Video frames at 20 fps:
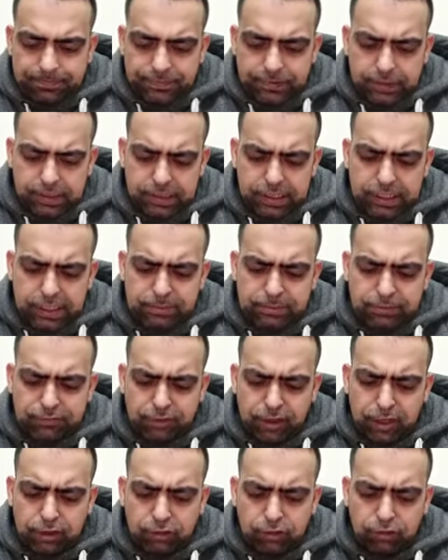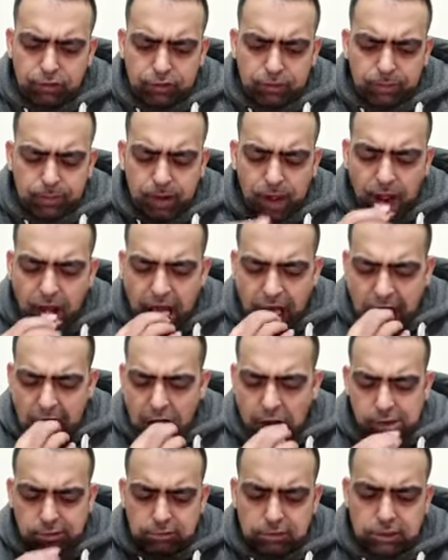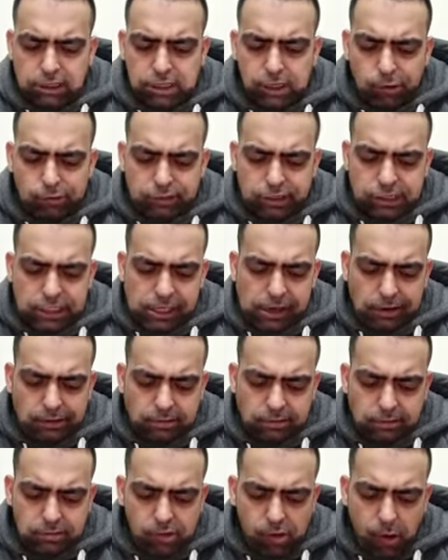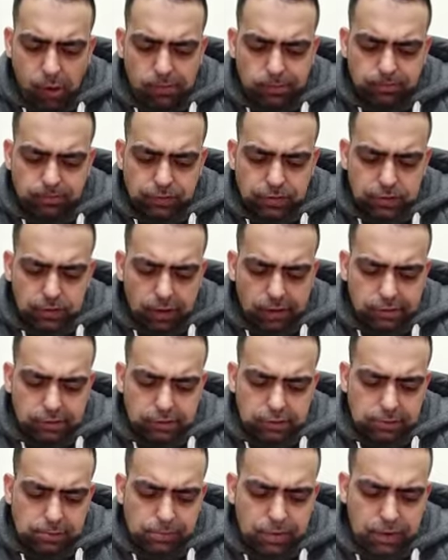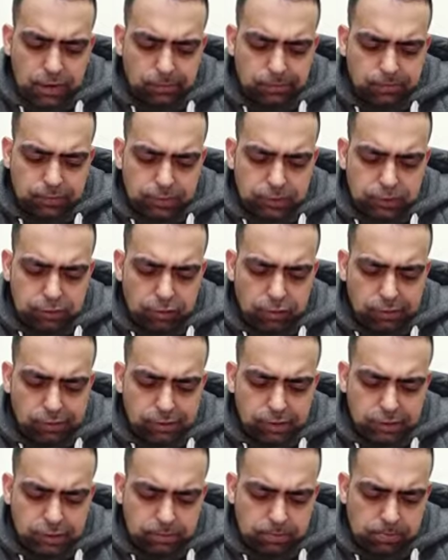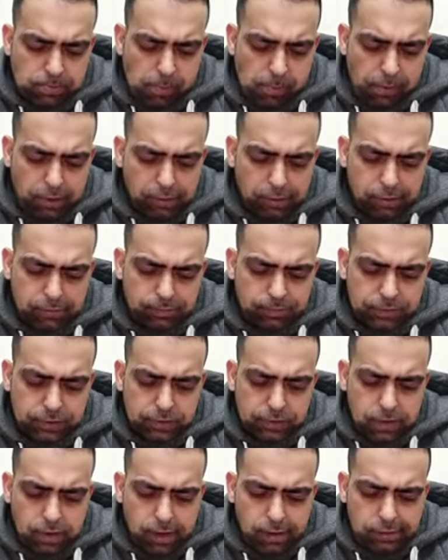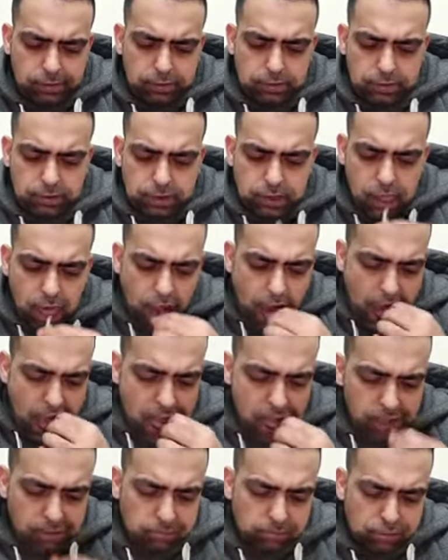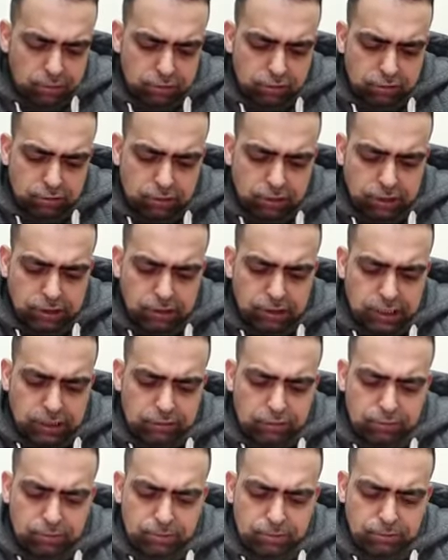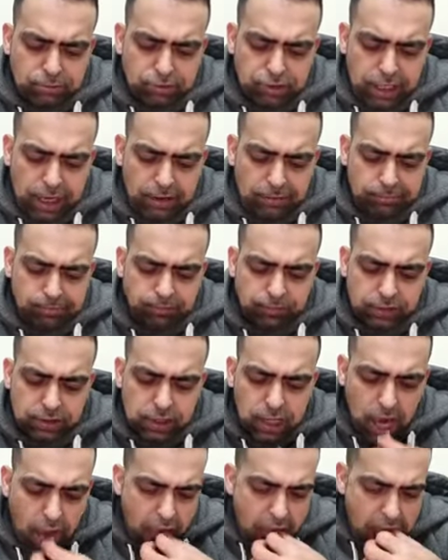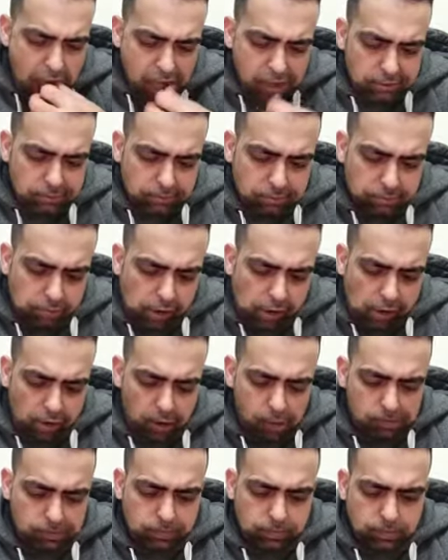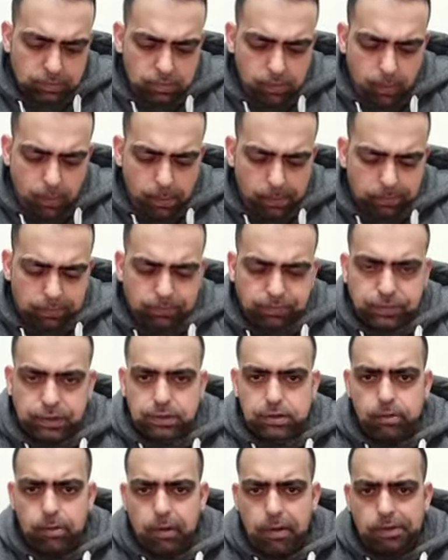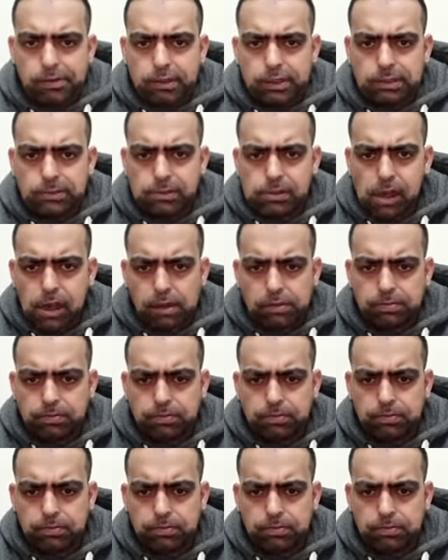I think it's been well cooked, but one thing I would say, it's a bit salty. So it's got more salt than I normally would have, but it seems like.